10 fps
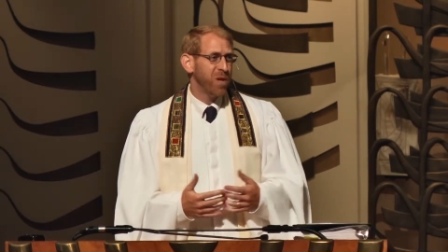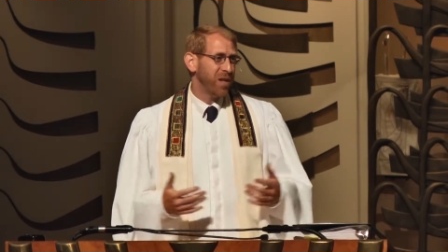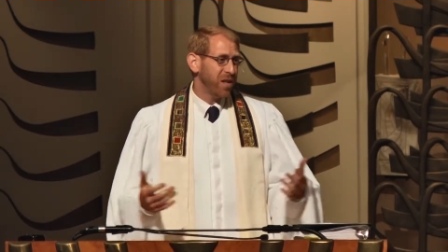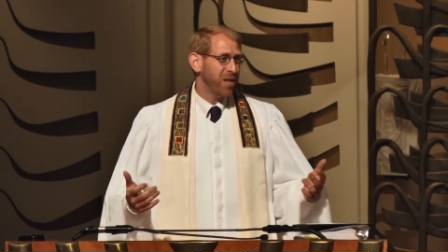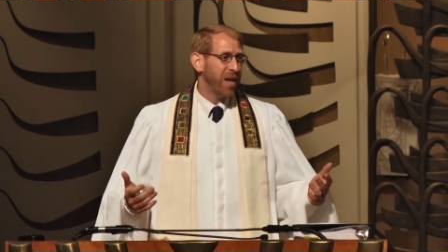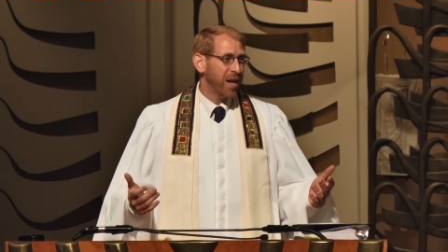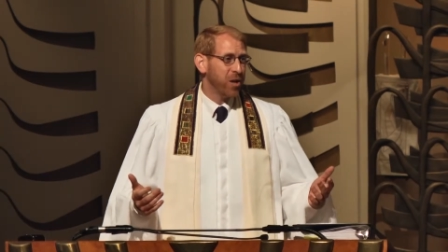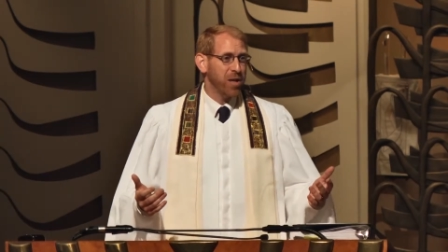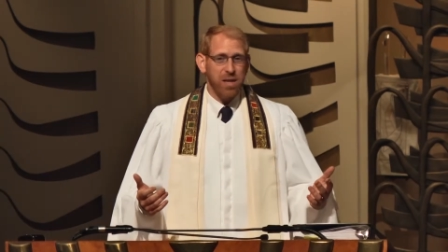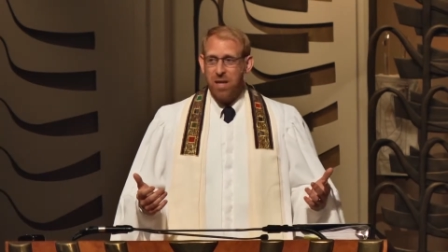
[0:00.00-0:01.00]
Well, it doesn't
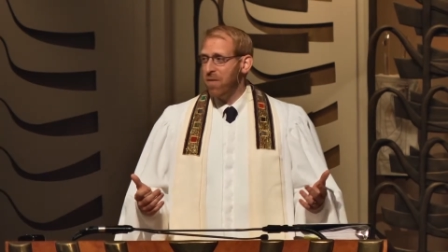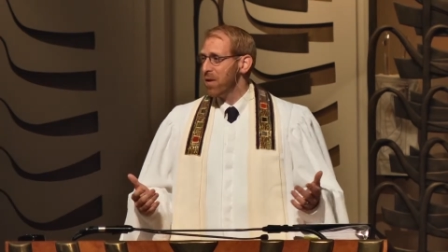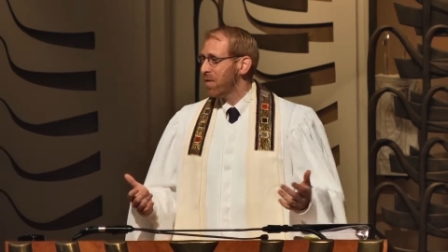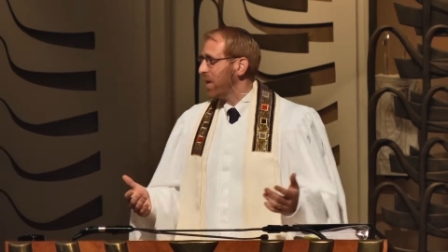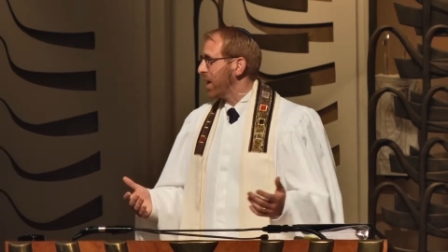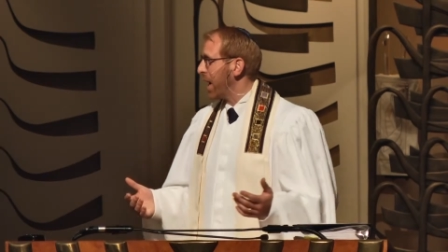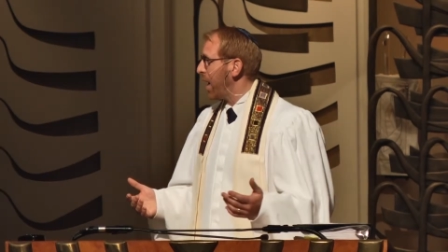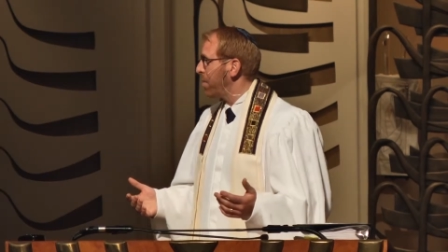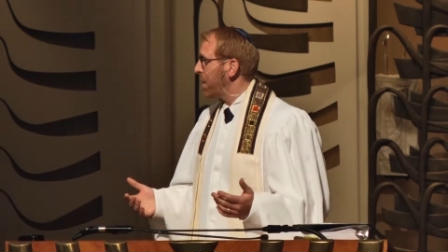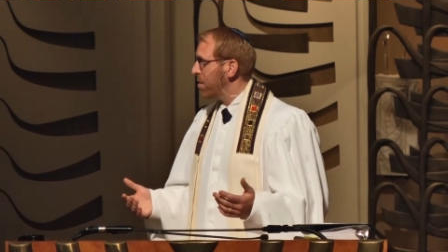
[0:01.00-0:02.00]
actually leave us feeling
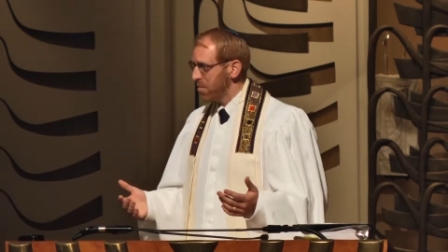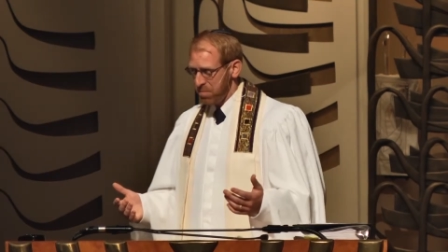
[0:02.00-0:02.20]
happy.